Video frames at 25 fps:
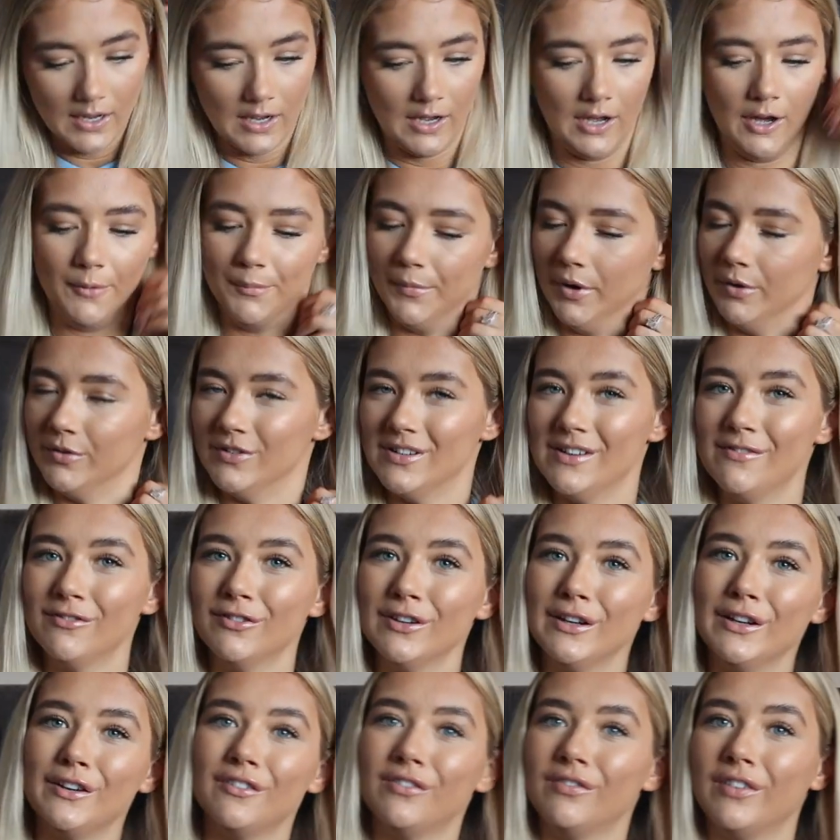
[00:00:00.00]
I was never
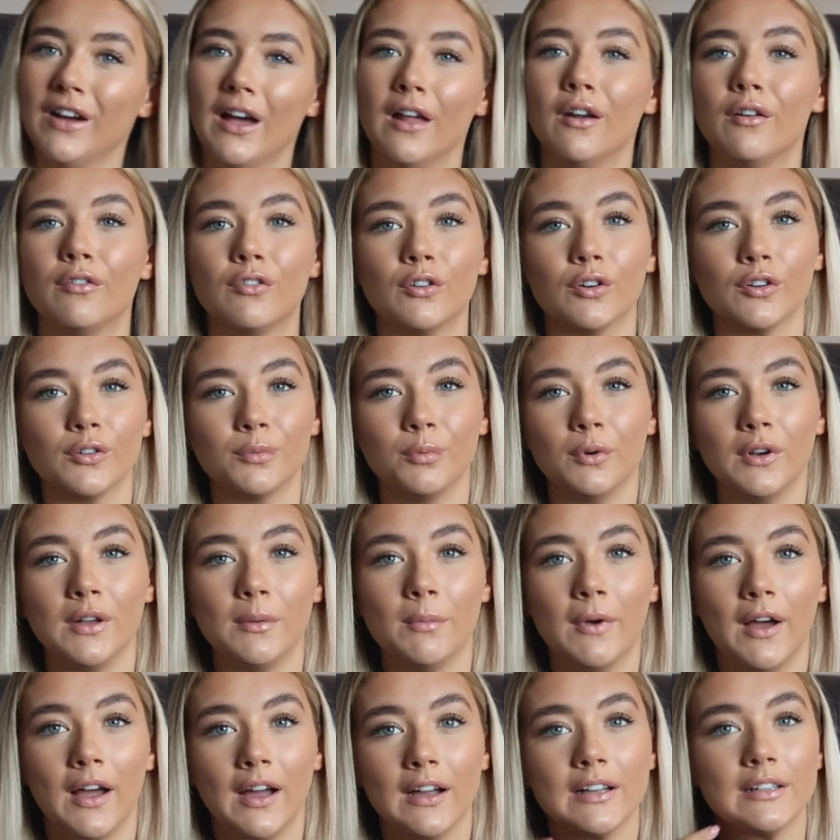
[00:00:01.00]
really a fan of
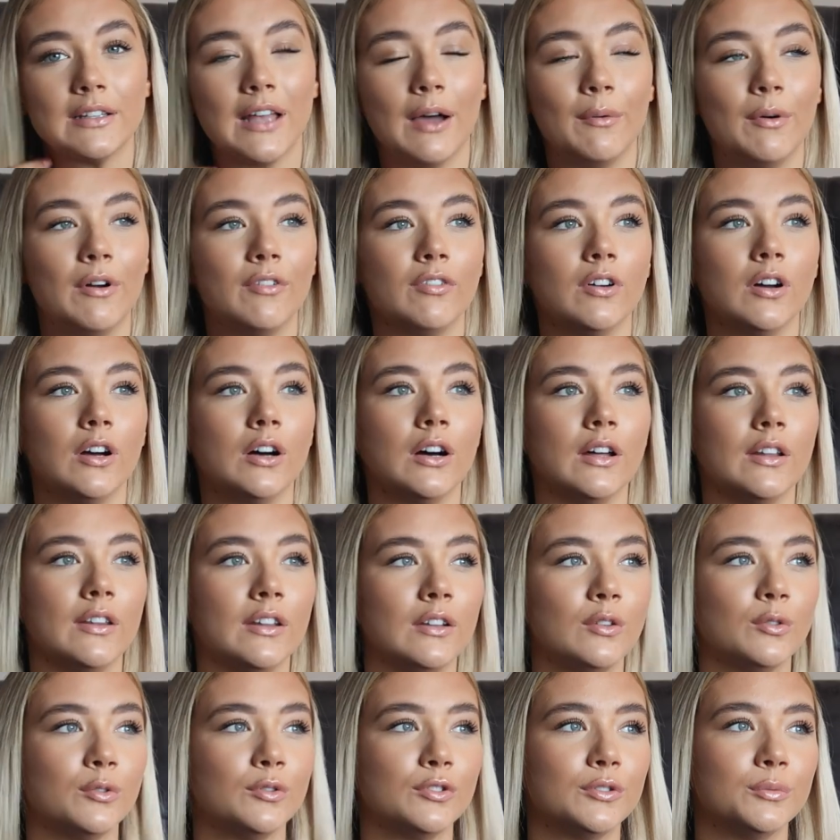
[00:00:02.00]
crossbody bags, however
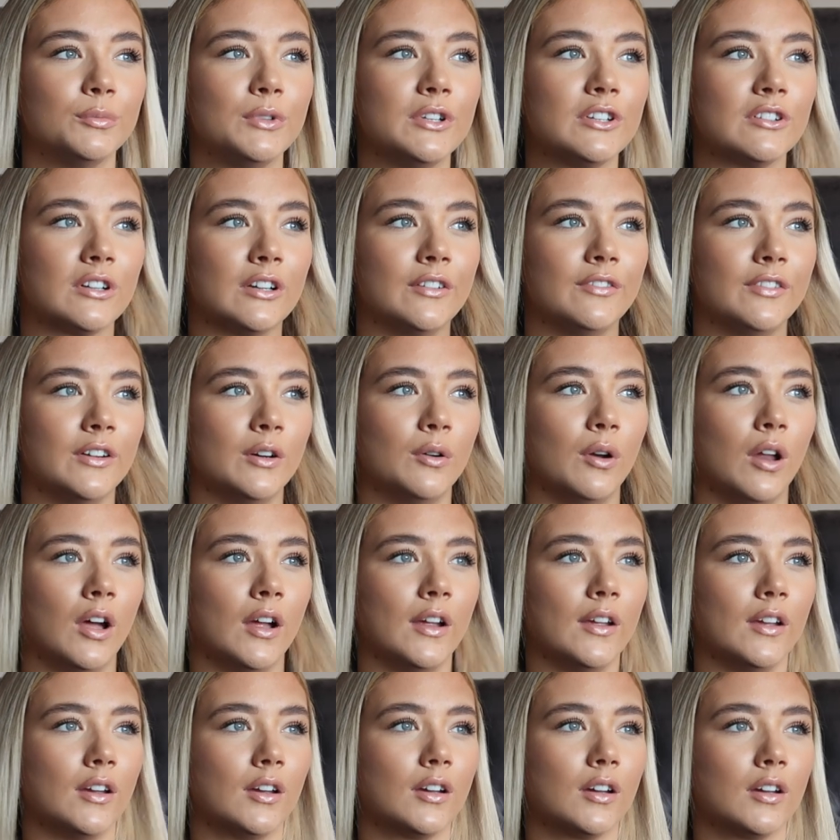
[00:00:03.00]
this autumn winter I feel
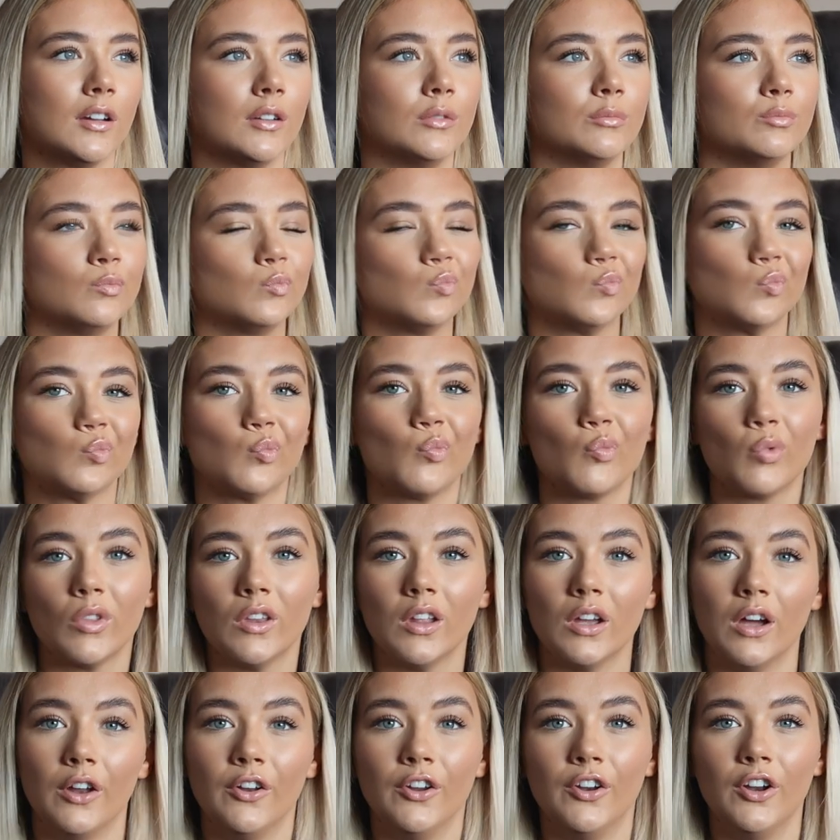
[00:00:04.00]
like,
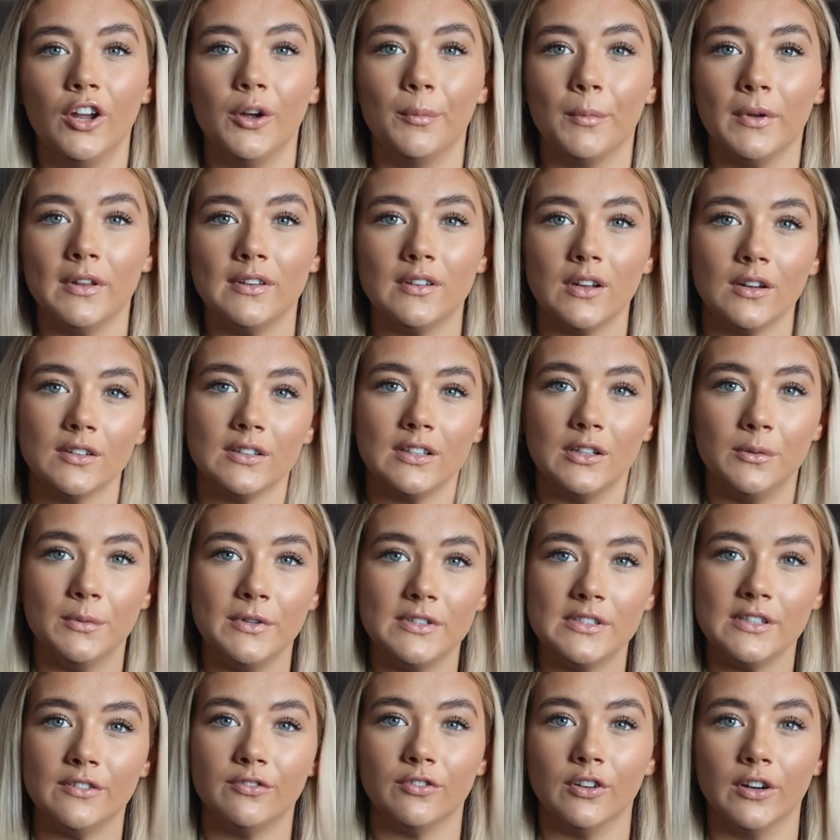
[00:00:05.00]
I don't know, my style's a little
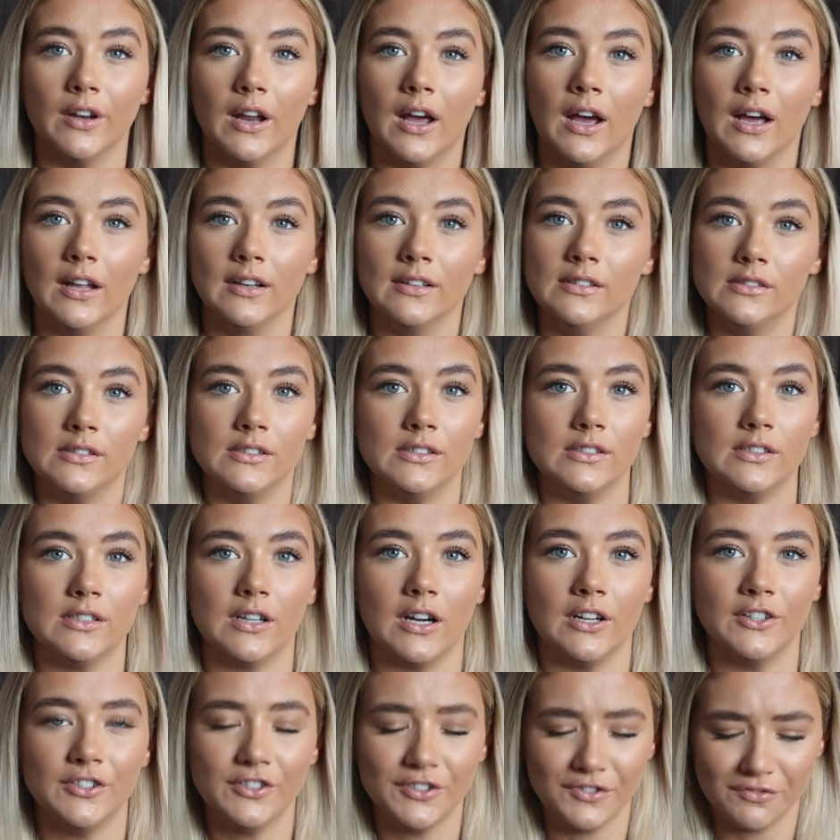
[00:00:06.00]
bit different and
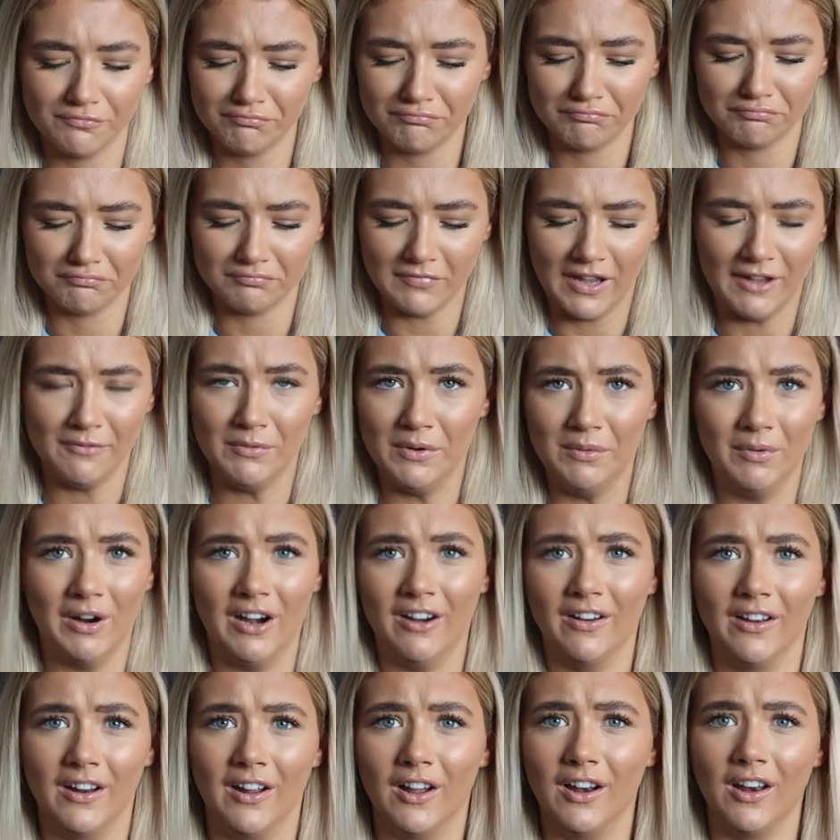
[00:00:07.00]
I just have been
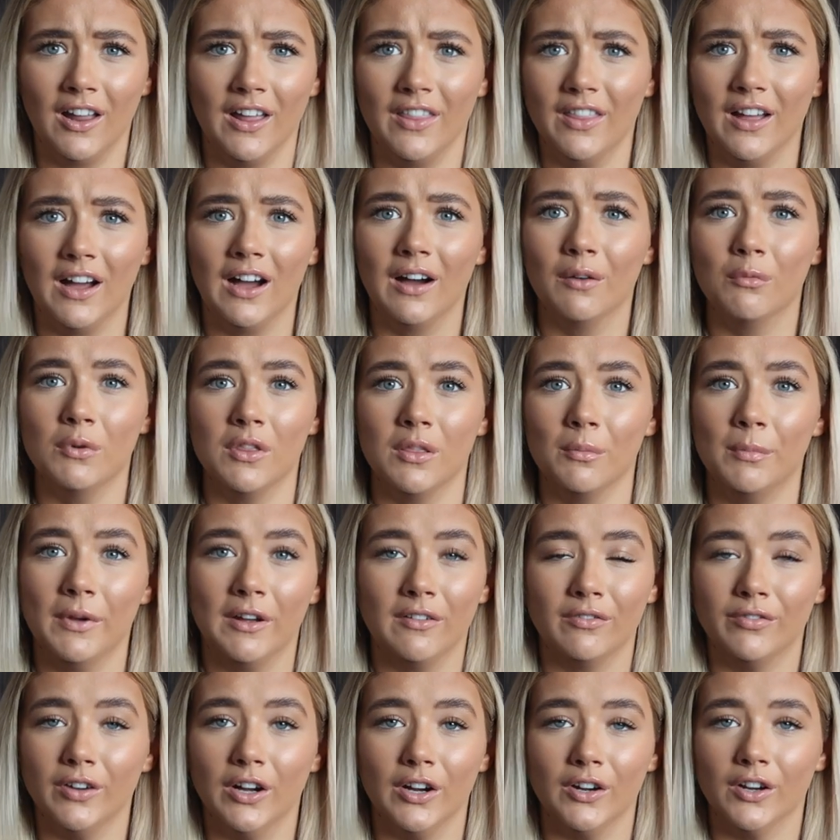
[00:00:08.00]
wearing it like that with a
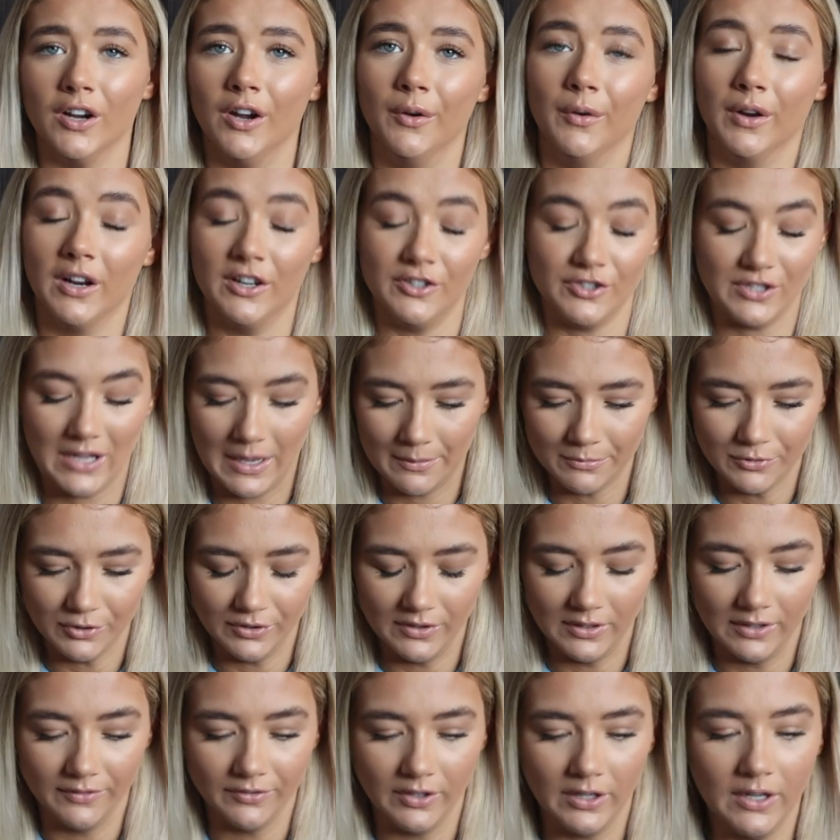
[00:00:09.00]
big fur coat and I just
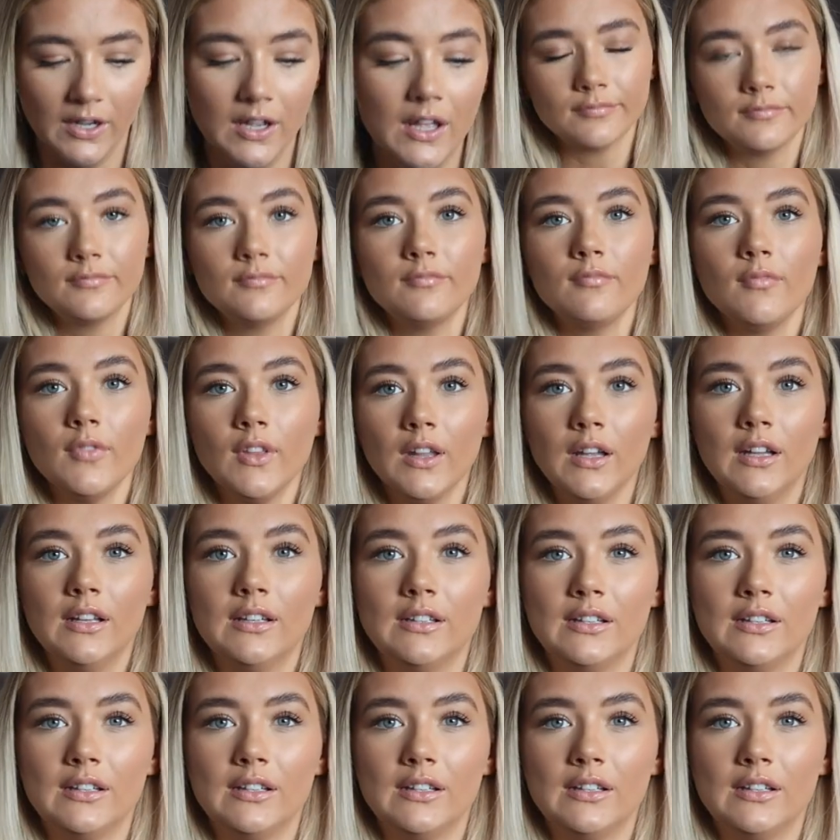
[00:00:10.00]
absolutely love it.